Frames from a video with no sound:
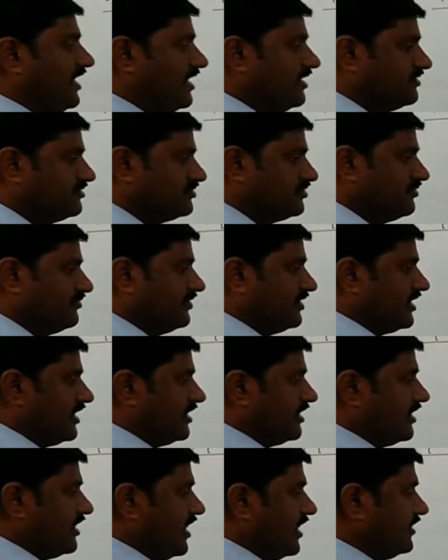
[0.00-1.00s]
way also we
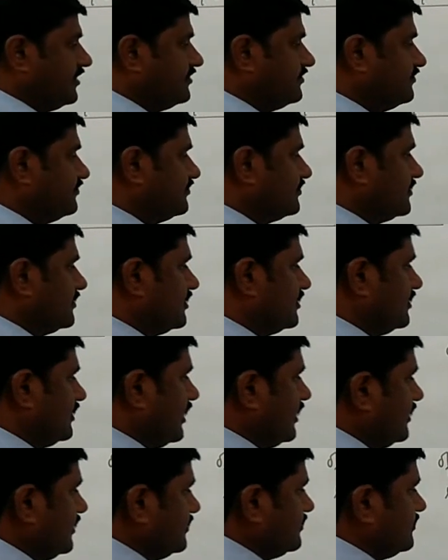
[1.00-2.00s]
can write,
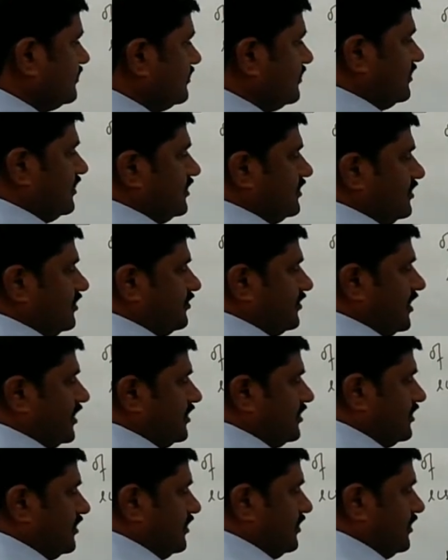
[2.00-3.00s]
that is nothing
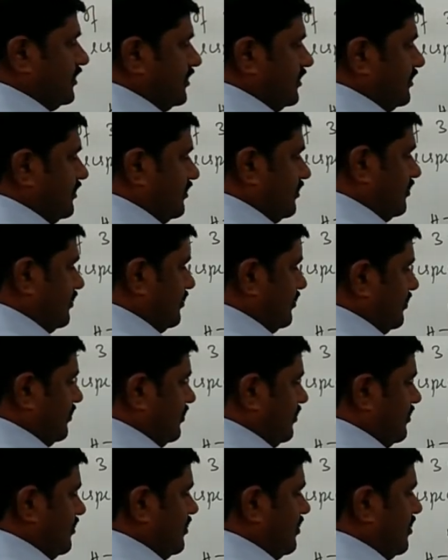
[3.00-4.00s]
but
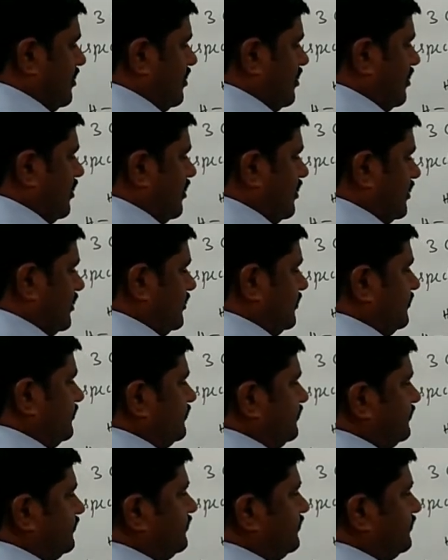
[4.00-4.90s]
R